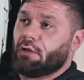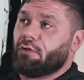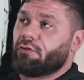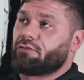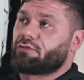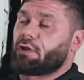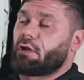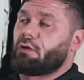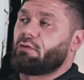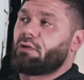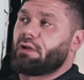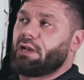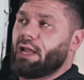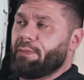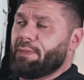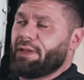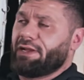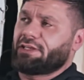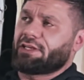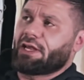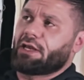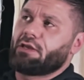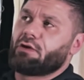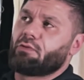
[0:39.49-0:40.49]
So let me
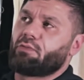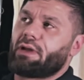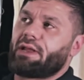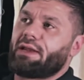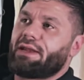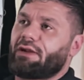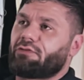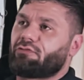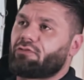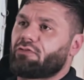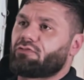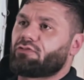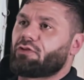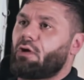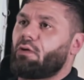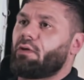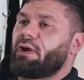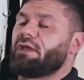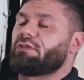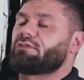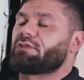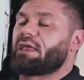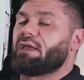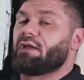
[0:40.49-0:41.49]
tell you where letrozole
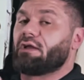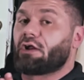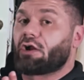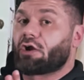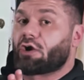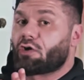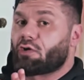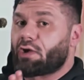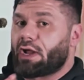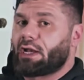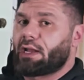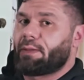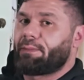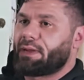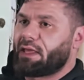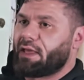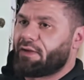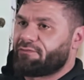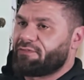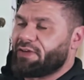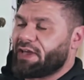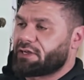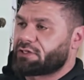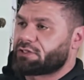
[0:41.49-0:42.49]
is incredibly
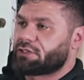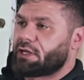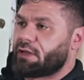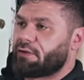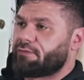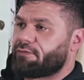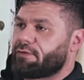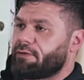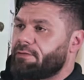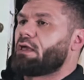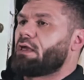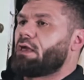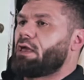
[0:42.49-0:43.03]
effective.